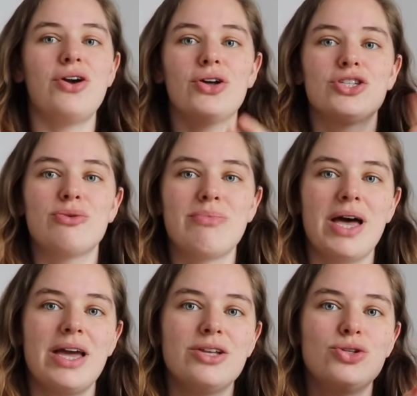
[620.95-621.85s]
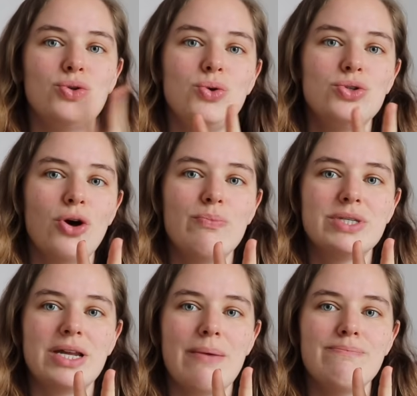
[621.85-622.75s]
cut my 2 tops
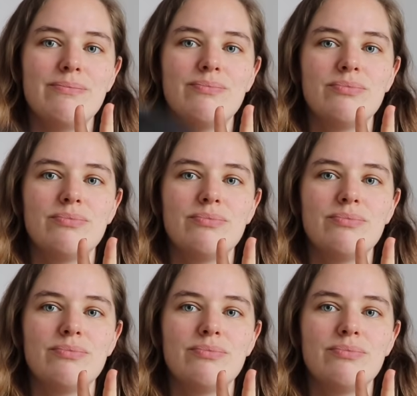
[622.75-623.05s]
that I'm...